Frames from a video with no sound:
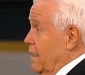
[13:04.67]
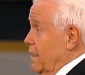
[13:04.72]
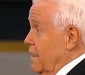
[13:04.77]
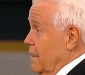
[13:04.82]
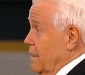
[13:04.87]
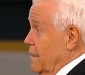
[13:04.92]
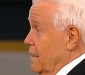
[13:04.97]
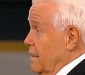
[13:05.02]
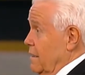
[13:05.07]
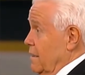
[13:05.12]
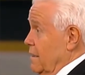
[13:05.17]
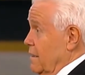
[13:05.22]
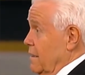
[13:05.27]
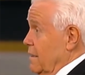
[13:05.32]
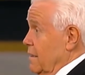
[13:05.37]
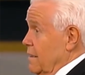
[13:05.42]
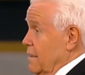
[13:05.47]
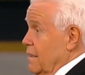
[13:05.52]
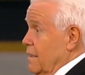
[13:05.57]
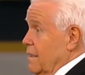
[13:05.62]

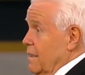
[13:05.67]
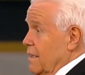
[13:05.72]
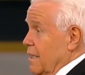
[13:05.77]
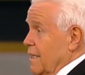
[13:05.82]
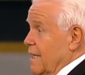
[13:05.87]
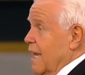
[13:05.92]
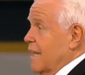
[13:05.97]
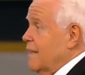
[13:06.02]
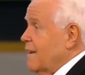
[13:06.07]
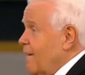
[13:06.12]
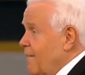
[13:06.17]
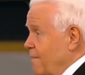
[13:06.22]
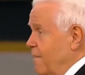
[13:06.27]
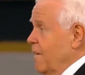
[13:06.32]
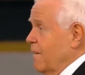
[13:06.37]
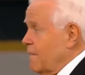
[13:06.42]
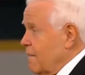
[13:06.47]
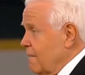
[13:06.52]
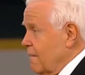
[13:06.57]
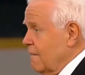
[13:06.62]
Because Kathy going,
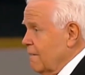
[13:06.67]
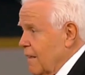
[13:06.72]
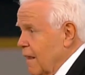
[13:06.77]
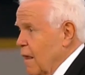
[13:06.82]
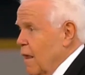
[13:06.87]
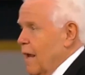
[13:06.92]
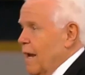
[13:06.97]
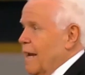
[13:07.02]
hold on.